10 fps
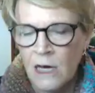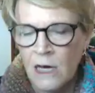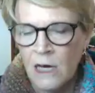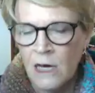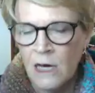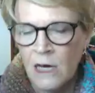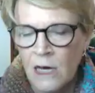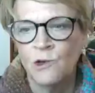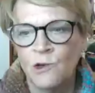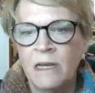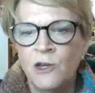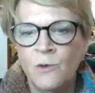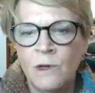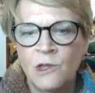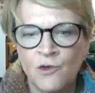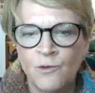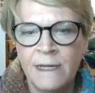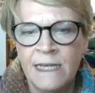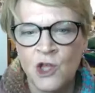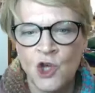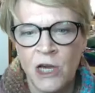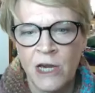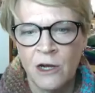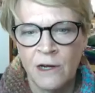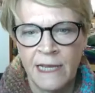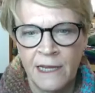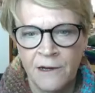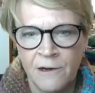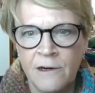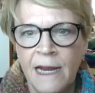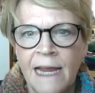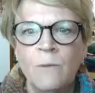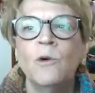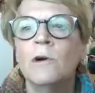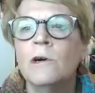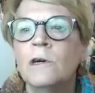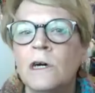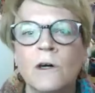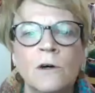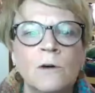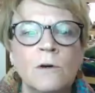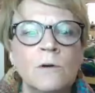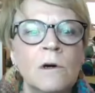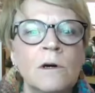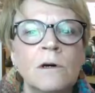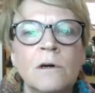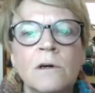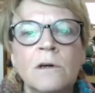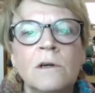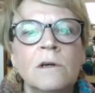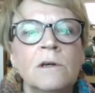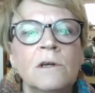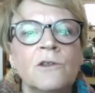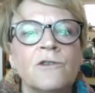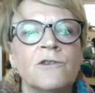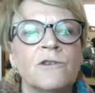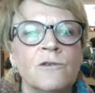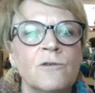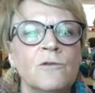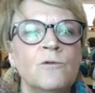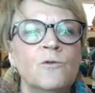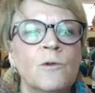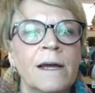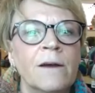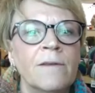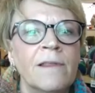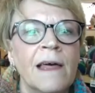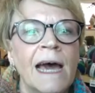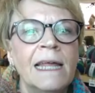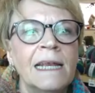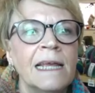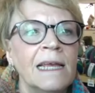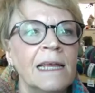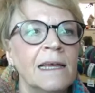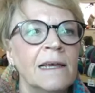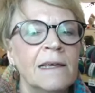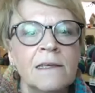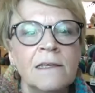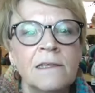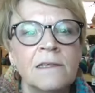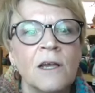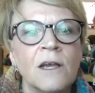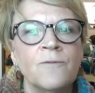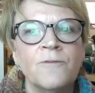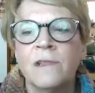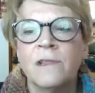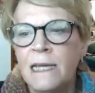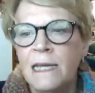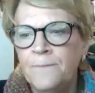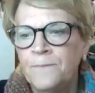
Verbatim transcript: Uh, so I'm going to do a screen share here and we'll go to where that is, hopefully.